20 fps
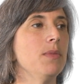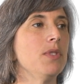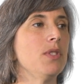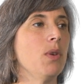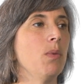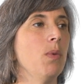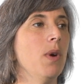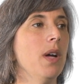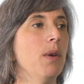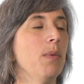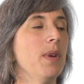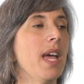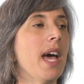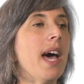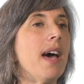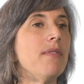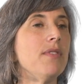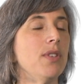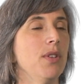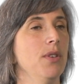So what we
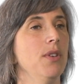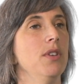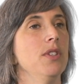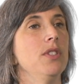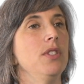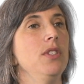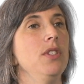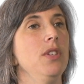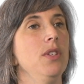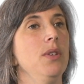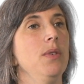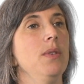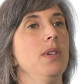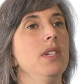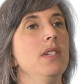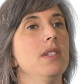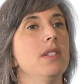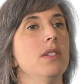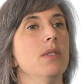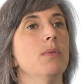have to learn to do
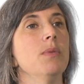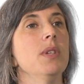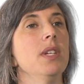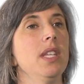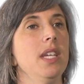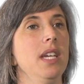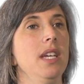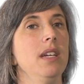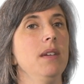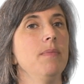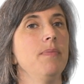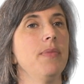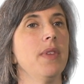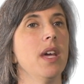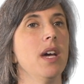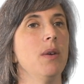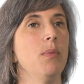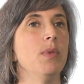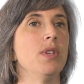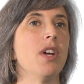is to really,
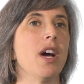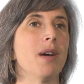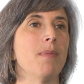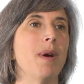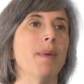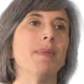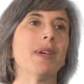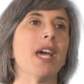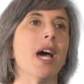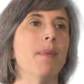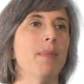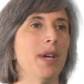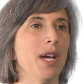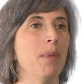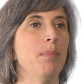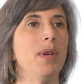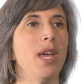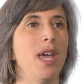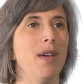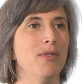we talk about becoming
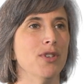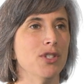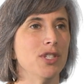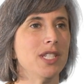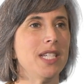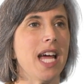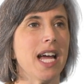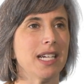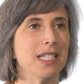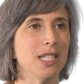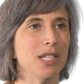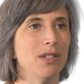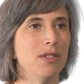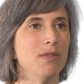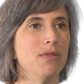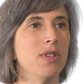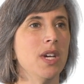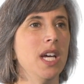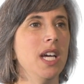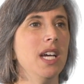a behavior
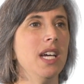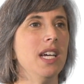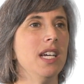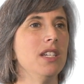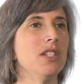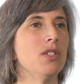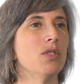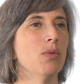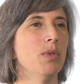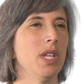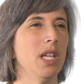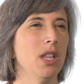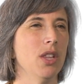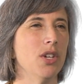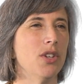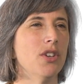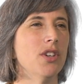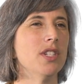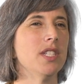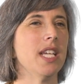detective, is to really
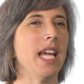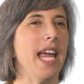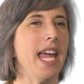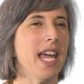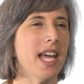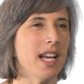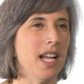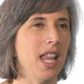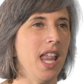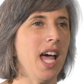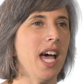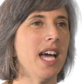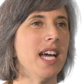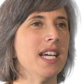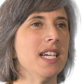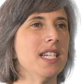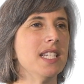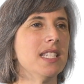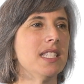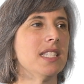learn to
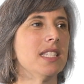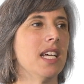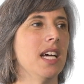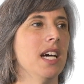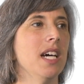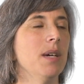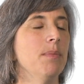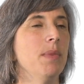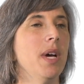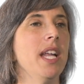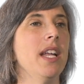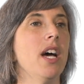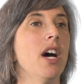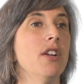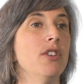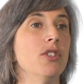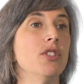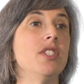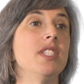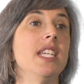analyze and
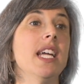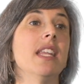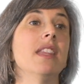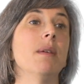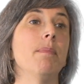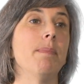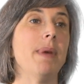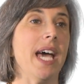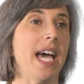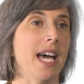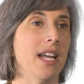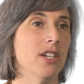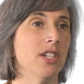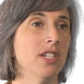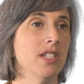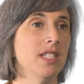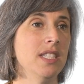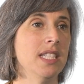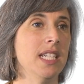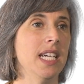understand the
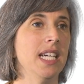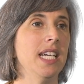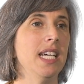pattern.